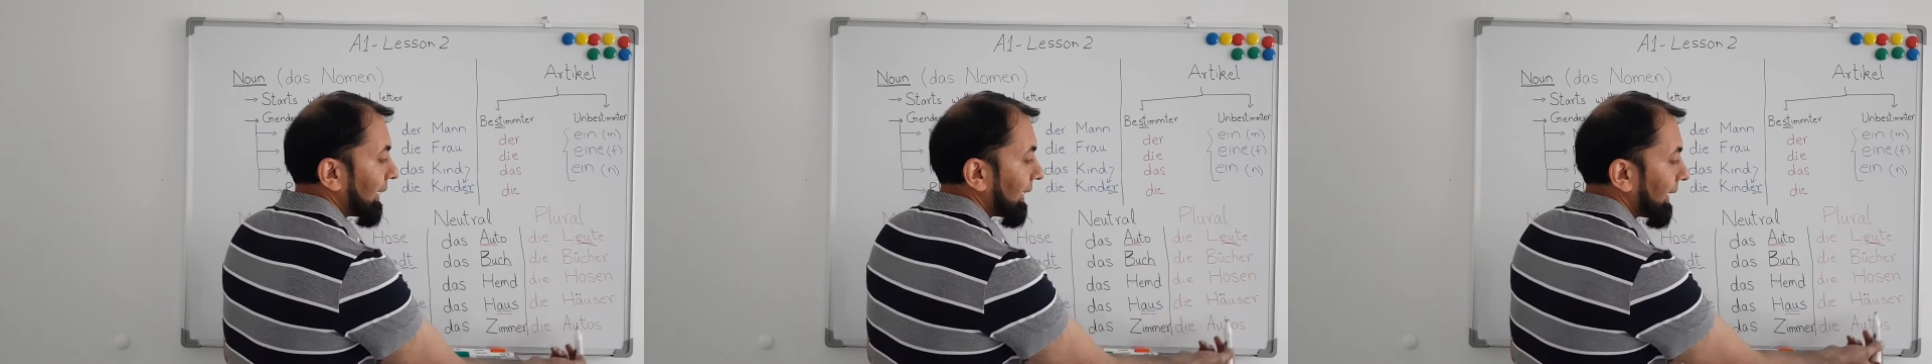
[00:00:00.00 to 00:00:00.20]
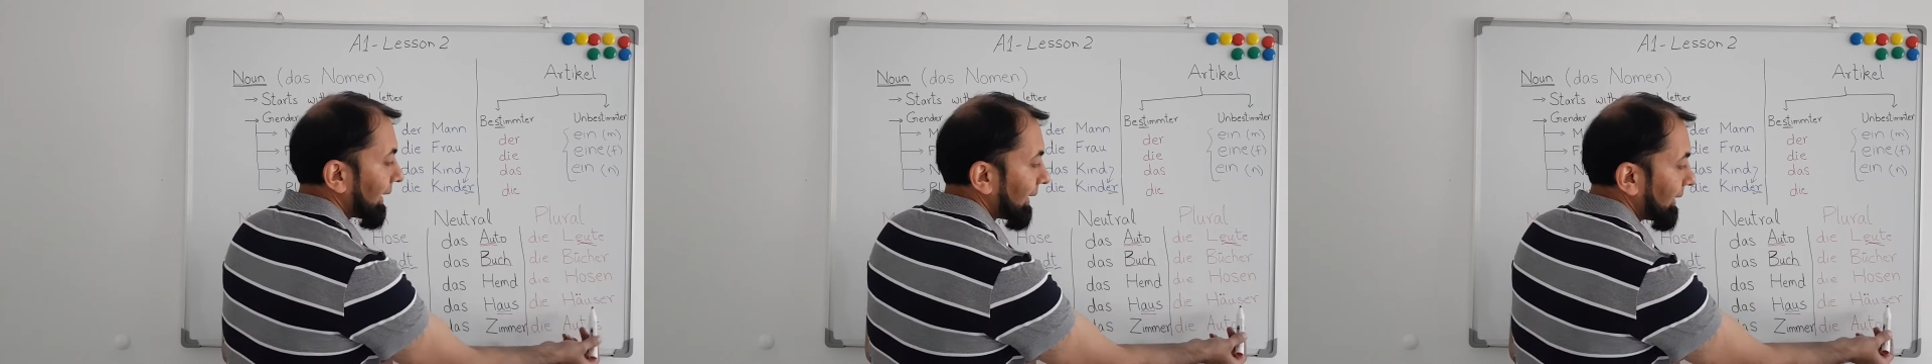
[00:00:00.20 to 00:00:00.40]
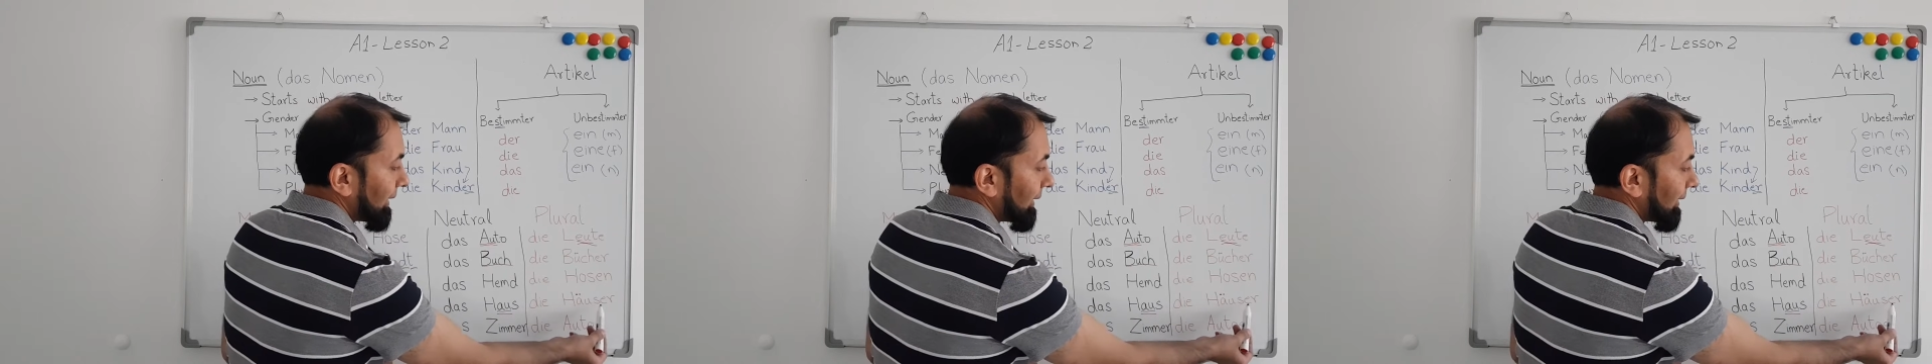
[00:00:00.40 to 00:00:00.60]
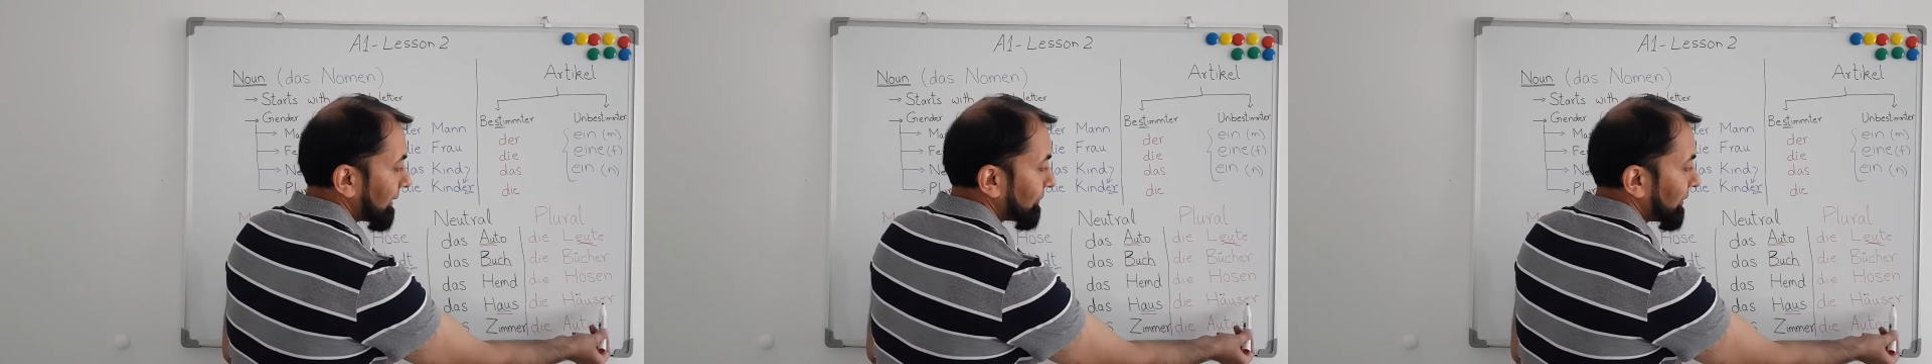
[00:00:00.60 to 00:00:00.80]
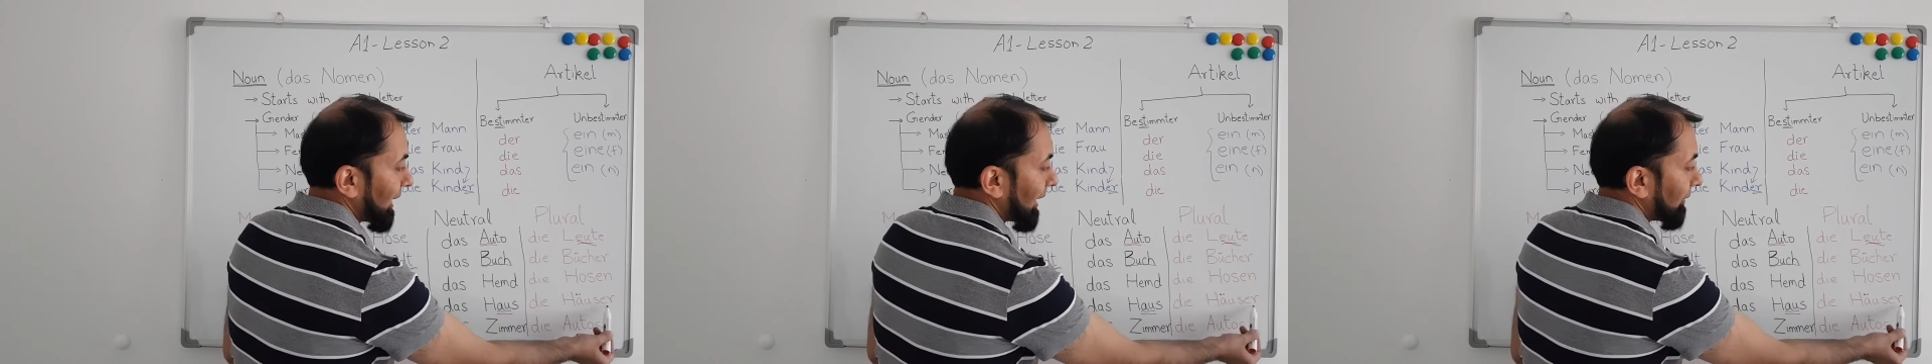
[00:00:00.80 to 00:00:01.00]
and
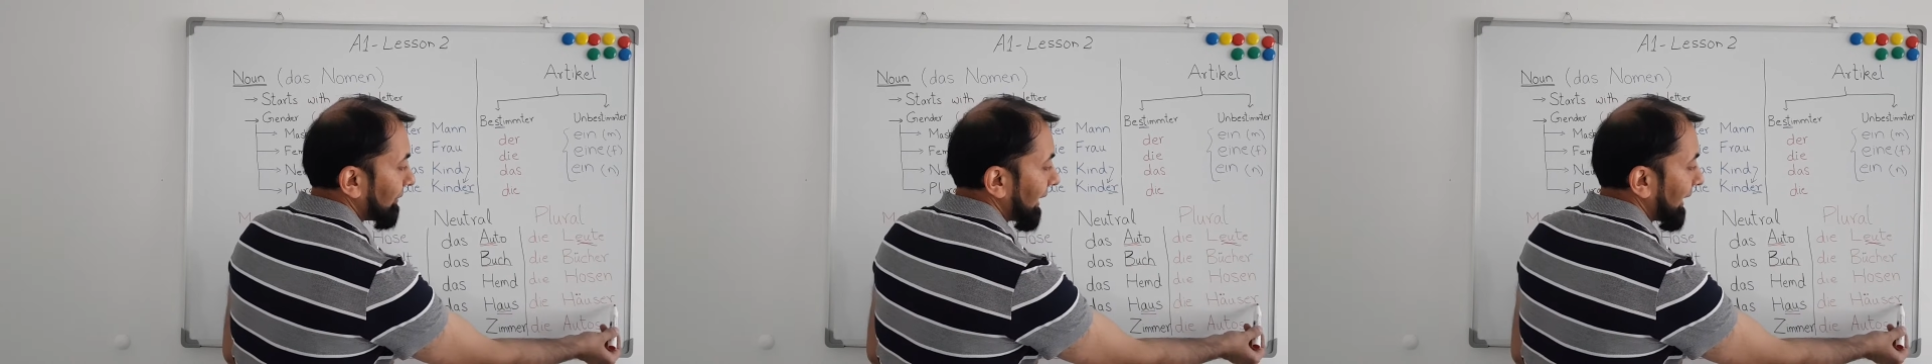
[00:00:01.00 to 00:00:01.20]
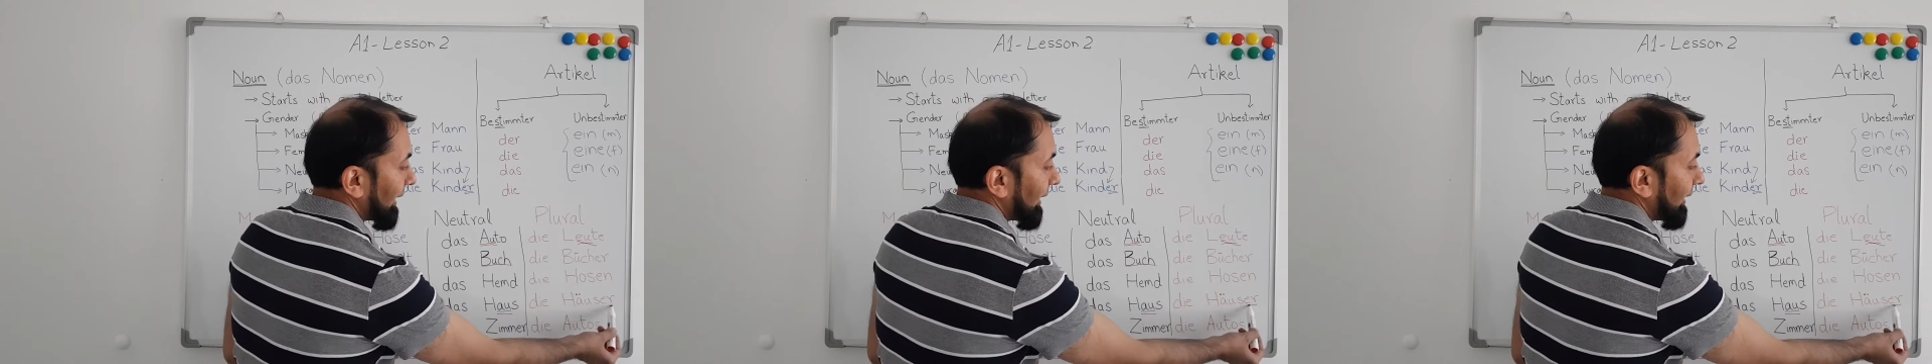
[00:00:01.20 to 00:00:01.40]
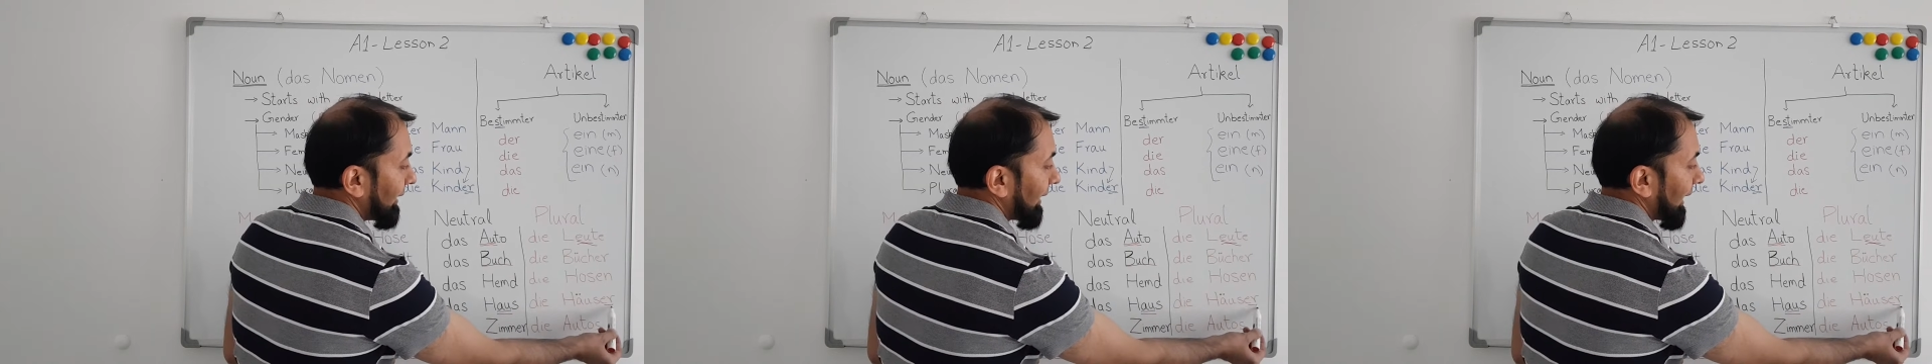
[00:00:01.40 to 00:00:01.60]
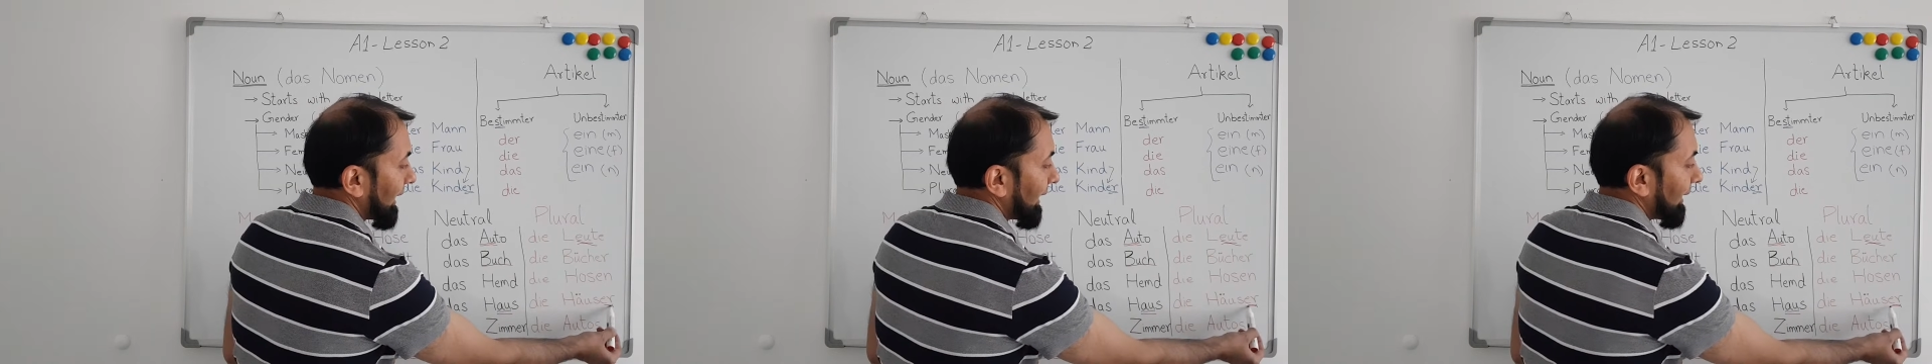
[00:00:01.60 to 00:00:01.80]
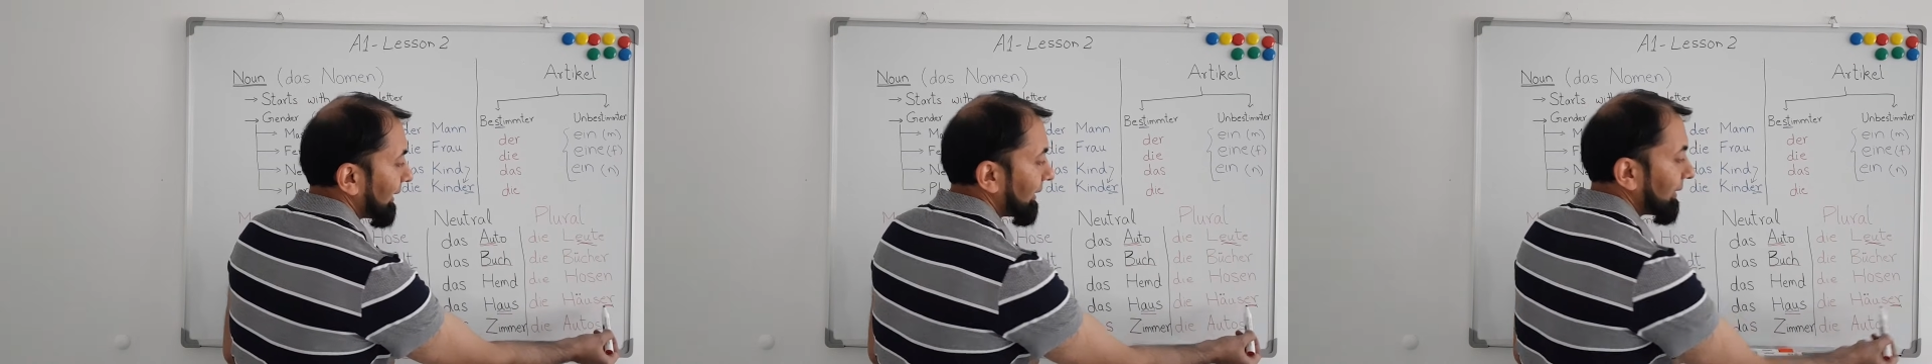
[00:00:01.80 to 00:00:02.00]
we have added
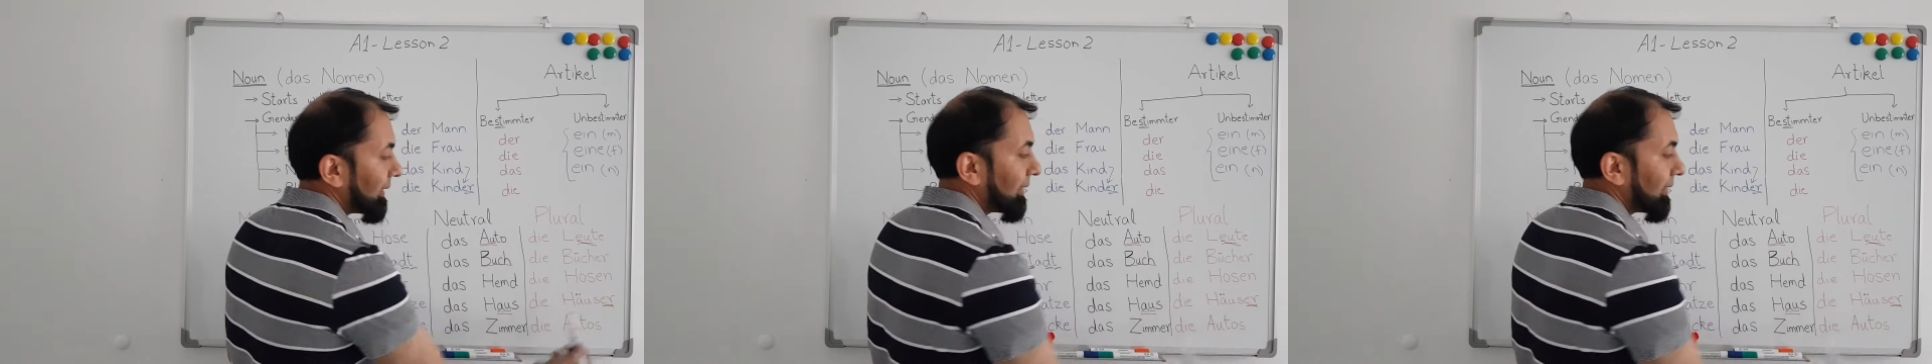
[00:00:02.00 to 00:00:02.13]
an